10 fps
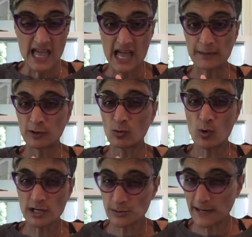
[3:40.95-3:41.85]
I'm going to
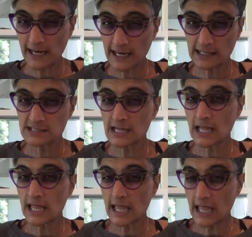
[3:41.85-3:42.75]
wash my hands
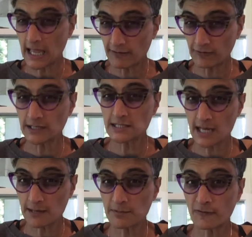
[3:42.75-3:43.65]
every
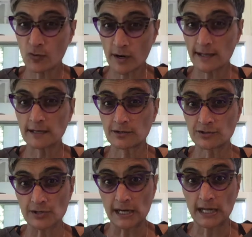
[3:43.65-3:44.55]
time before I eat or
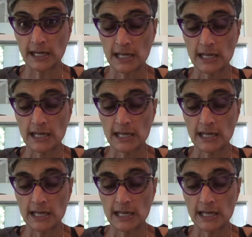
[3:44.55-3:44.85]
drink.